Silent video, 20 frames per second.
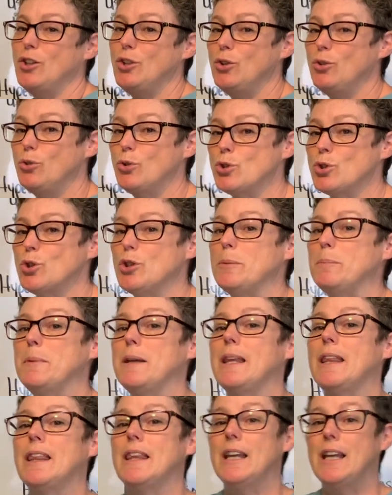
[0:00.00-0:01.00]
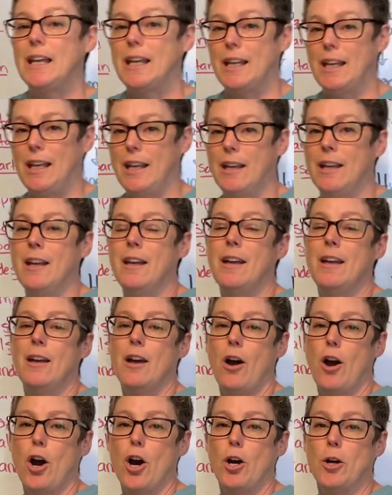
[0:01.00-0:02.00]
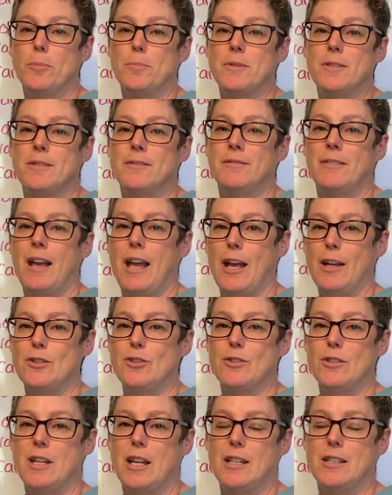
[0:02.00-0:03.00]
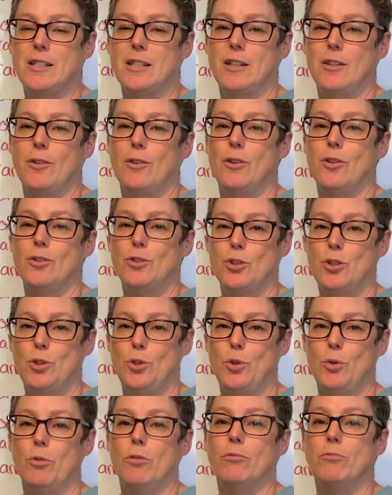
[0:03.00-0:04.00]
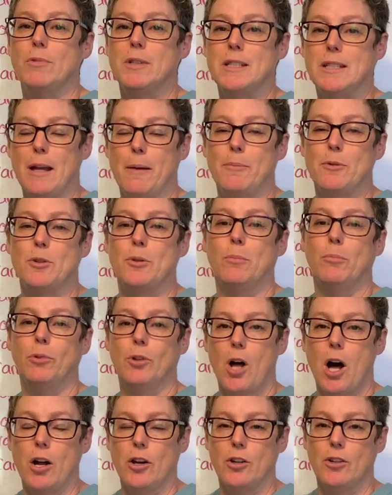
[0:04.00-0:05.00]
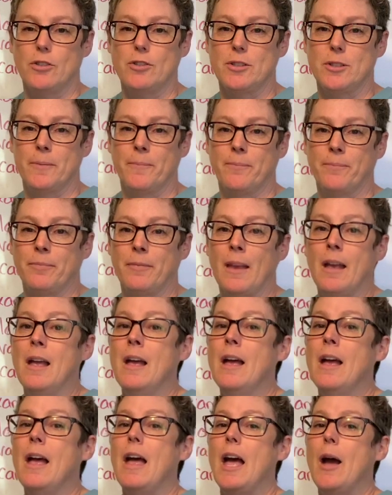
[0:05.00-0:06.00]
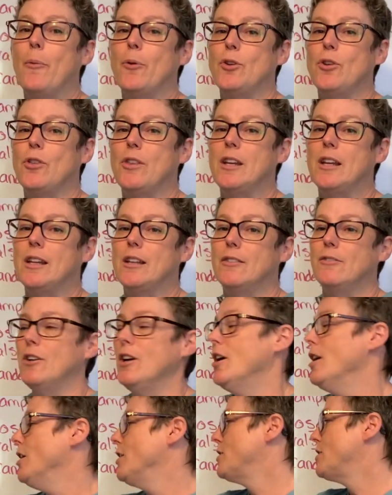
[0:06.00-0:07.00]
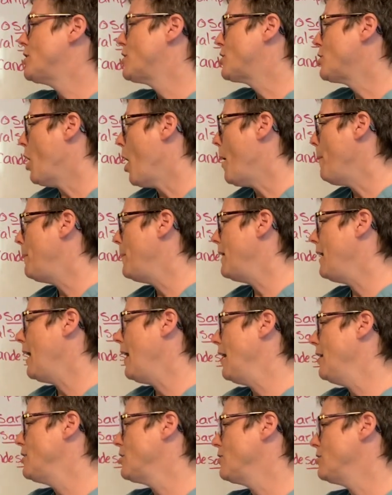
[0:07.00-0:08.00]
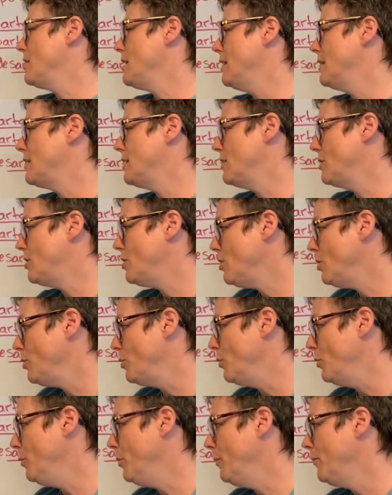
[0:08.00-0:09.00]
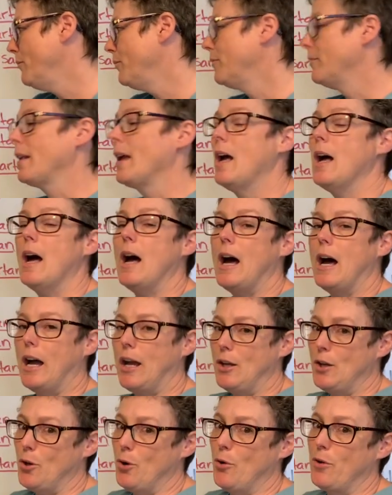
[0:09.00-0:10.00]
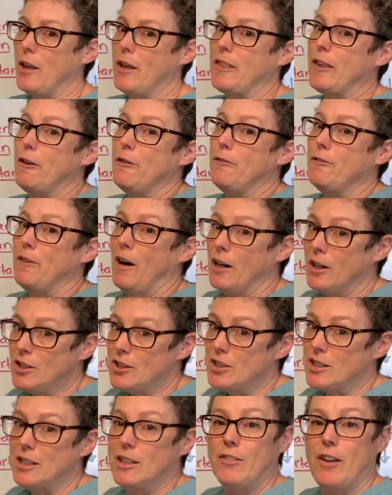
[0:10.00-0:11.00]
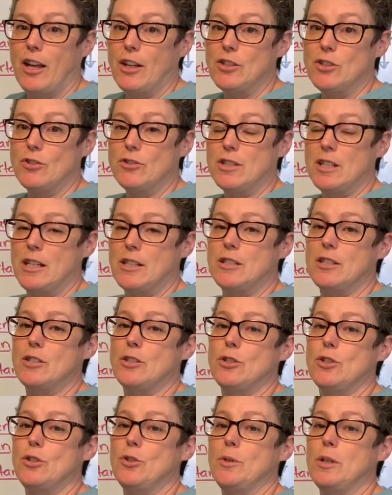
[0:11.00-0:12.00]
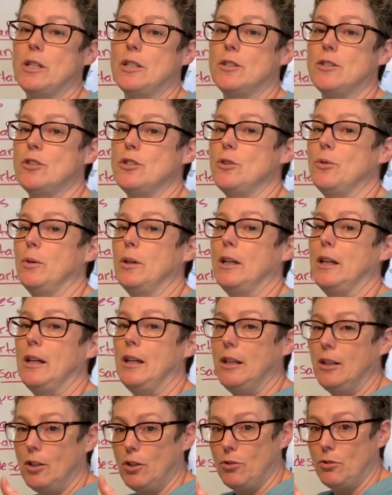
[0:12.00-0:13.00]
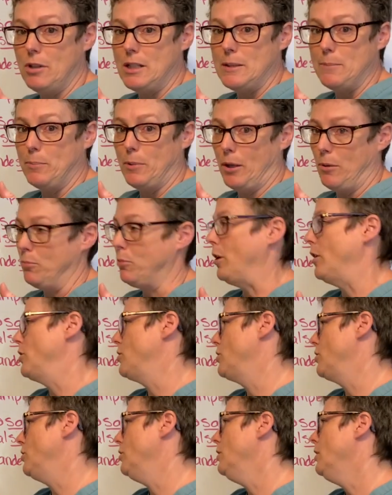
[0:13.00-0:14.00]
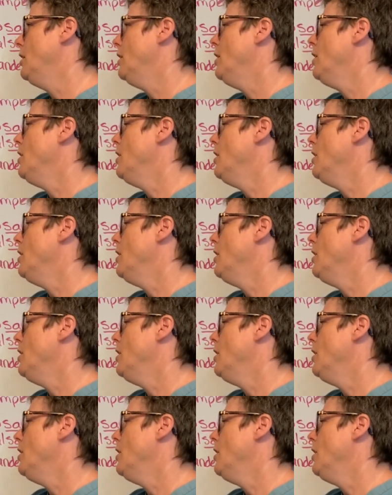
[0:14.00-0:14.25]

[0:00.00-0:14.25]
you should be thinking ARBs, angiotensin 2 receptor blockers. And when you think of stopping angiotensin 2, I know that the function of angiotensin II is to increase blood pressure.